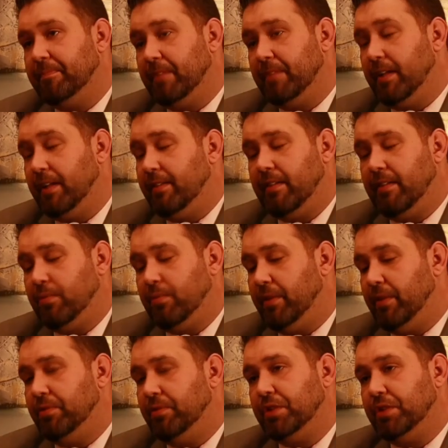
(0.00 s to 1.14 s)
it's it's way
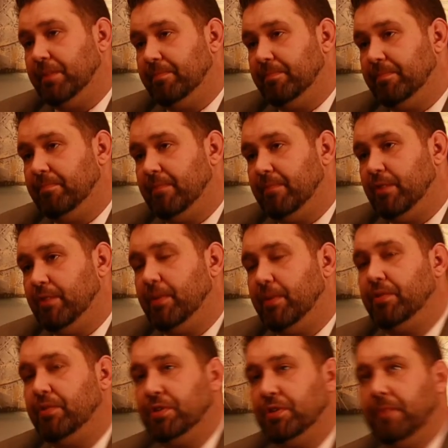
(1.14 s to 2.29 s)
too cheap. Right. It's way
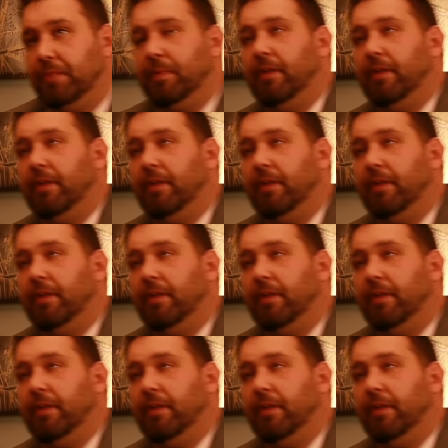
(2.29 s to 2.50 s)
too cheap.